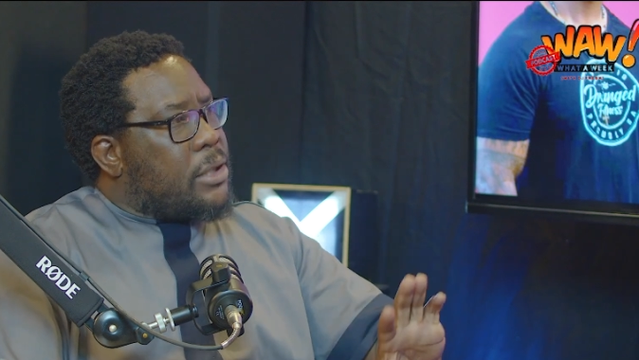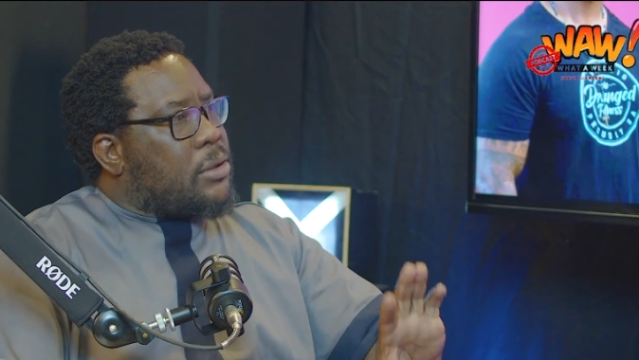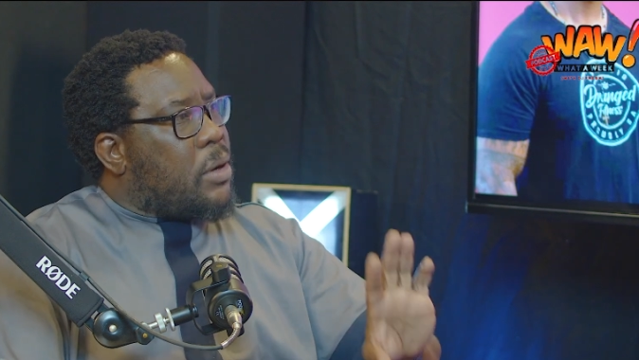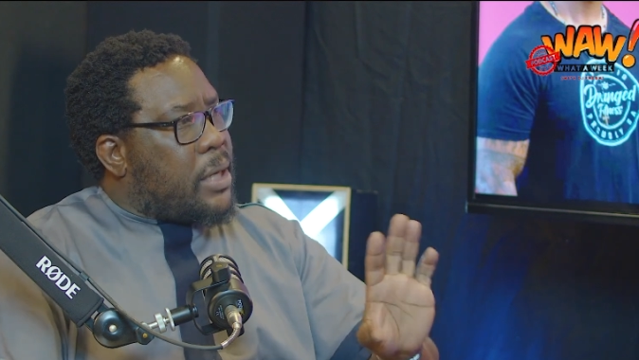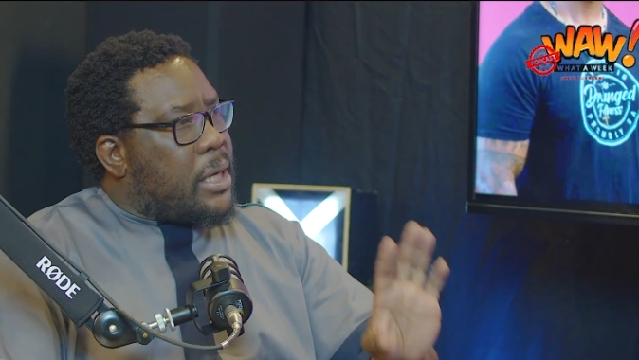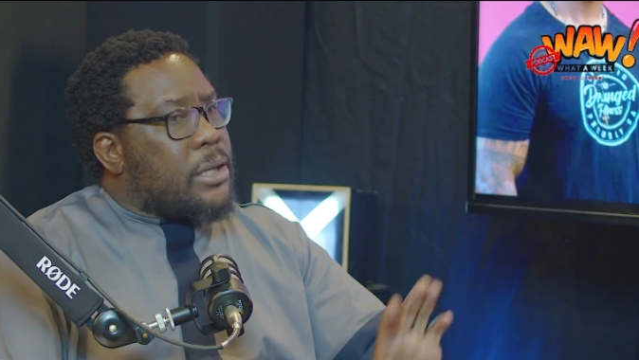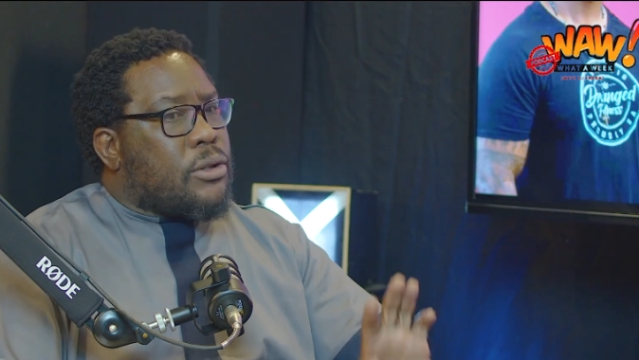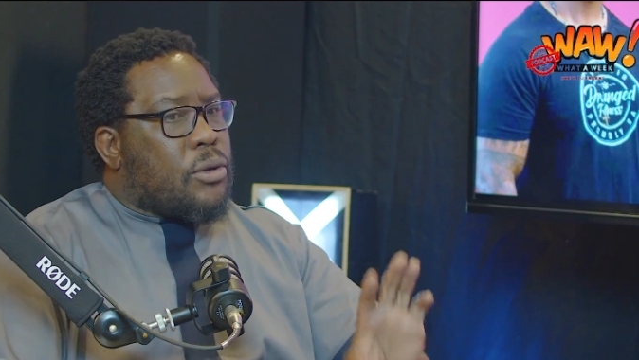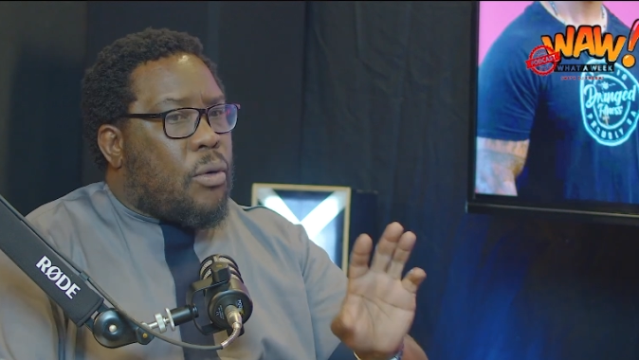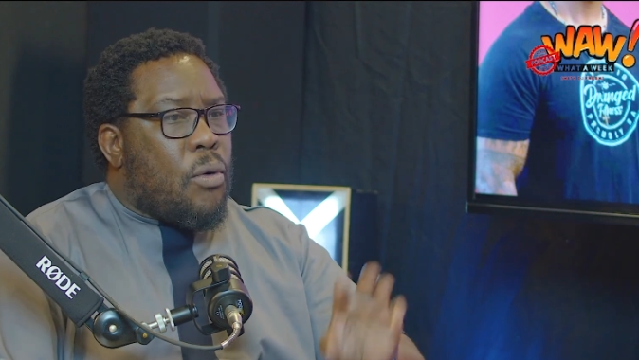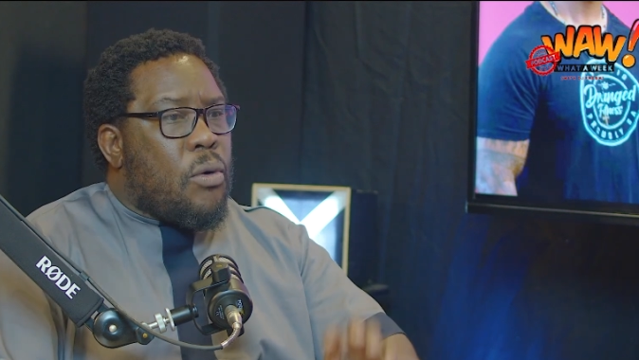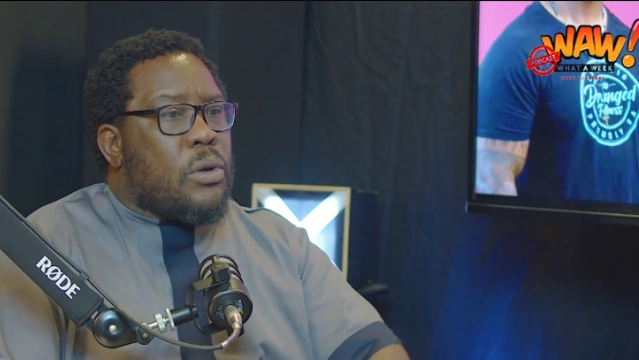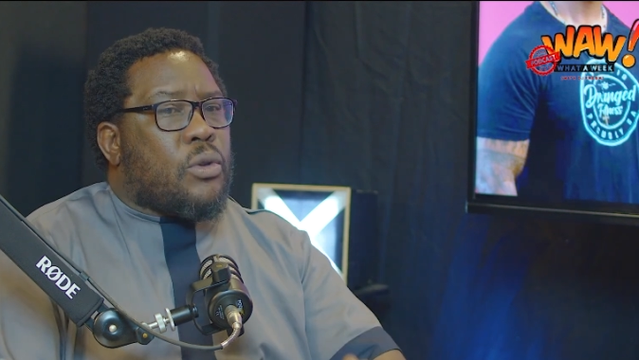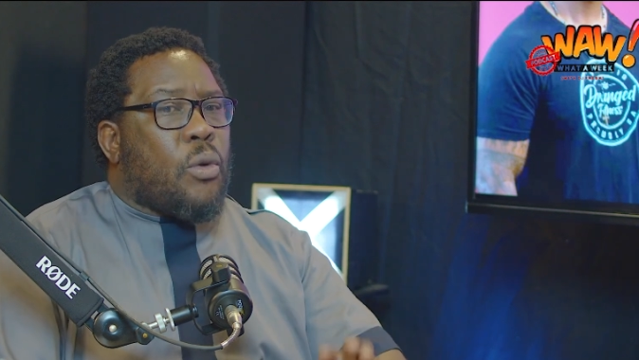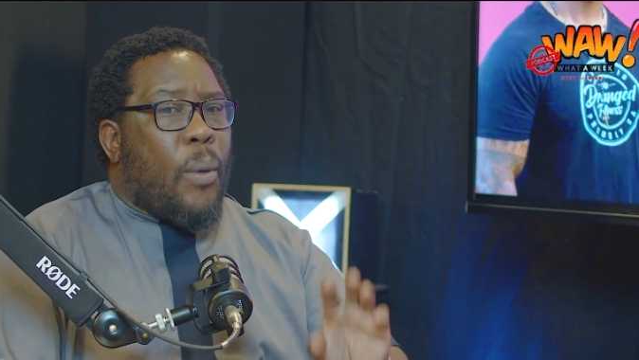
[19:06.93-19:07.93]
It's okay. It's
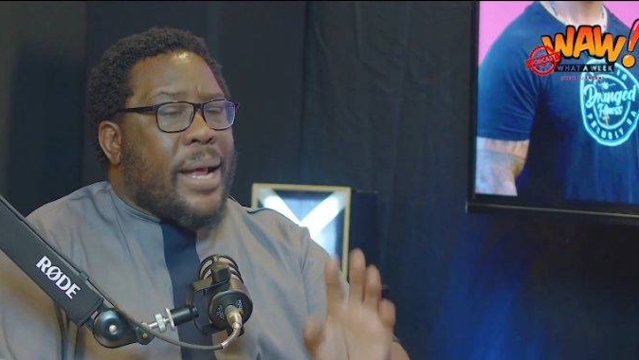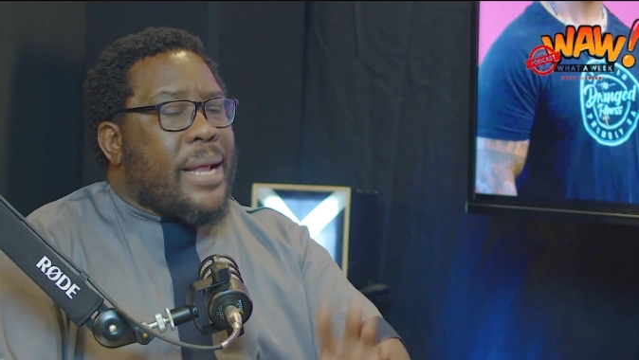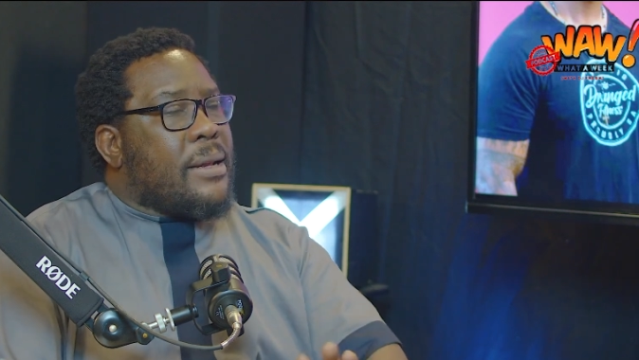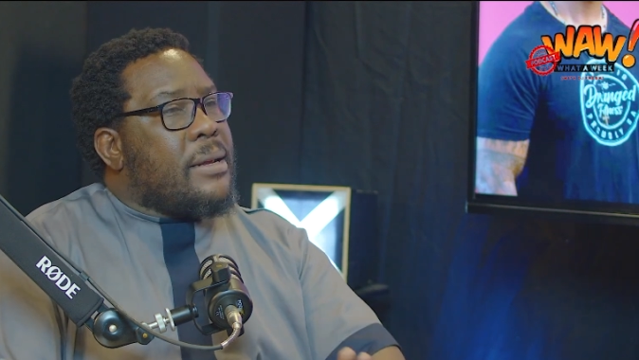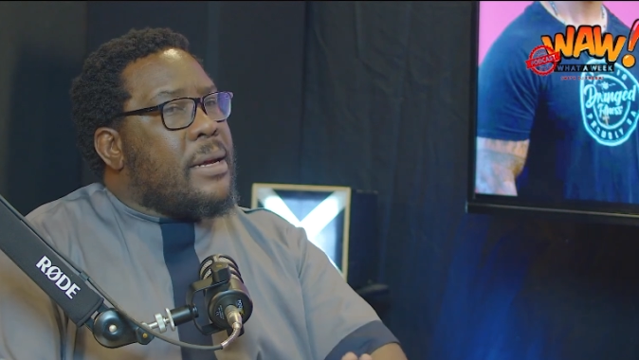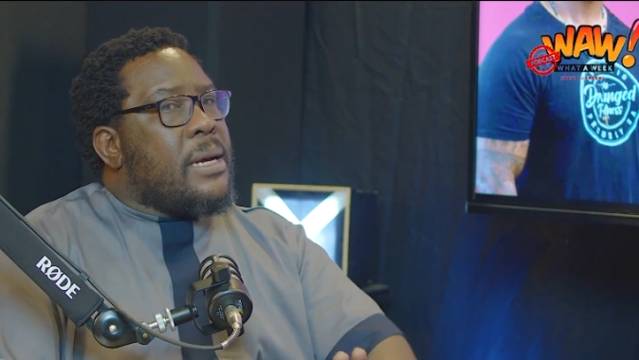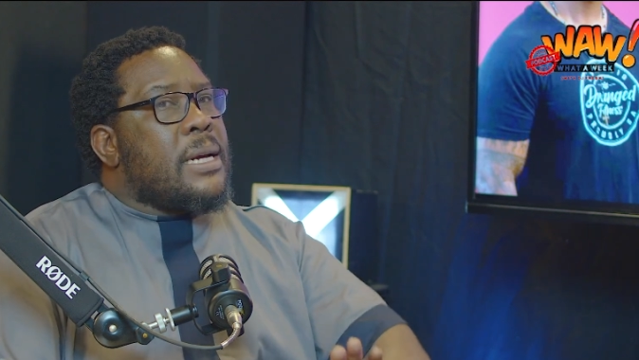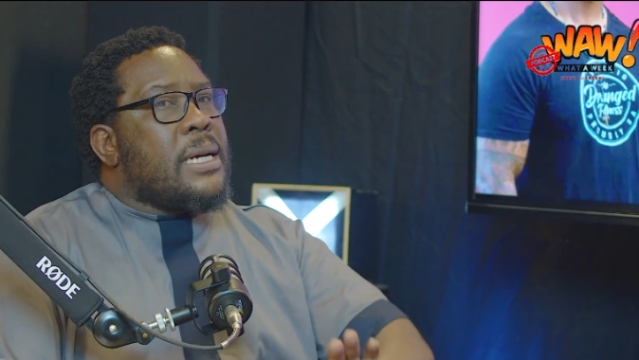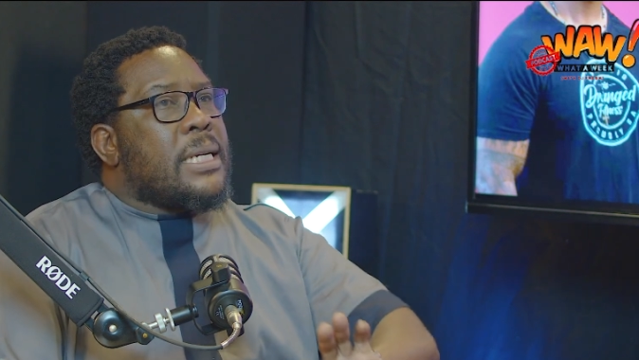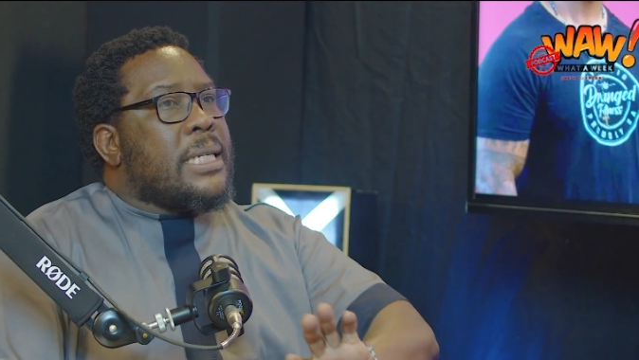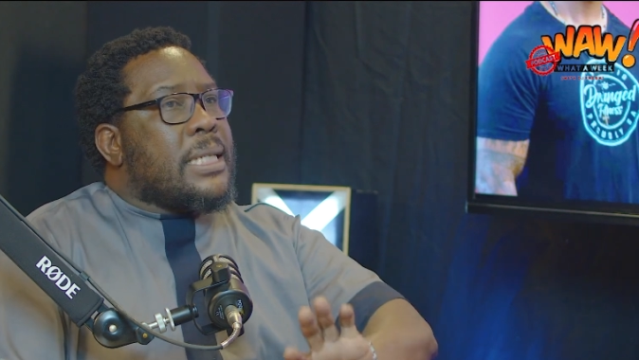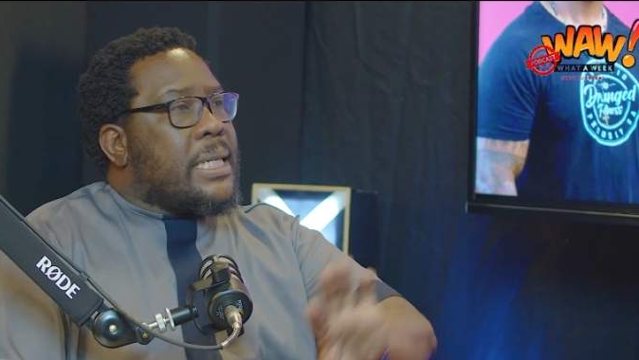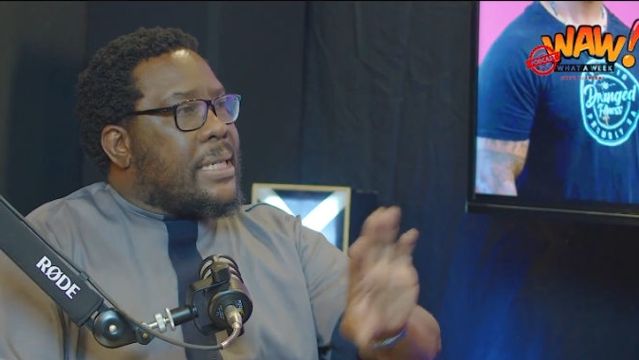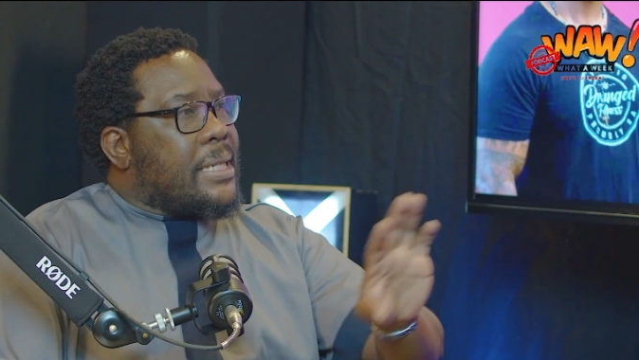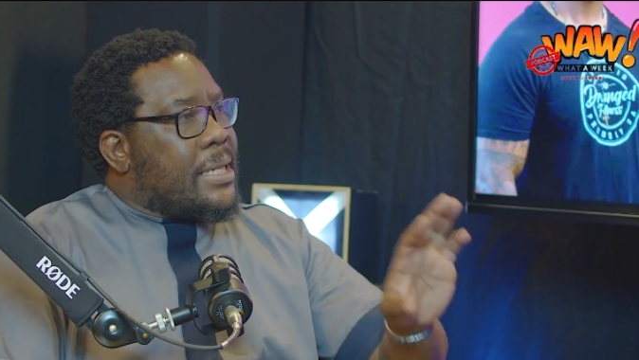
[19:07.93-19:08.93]
good when she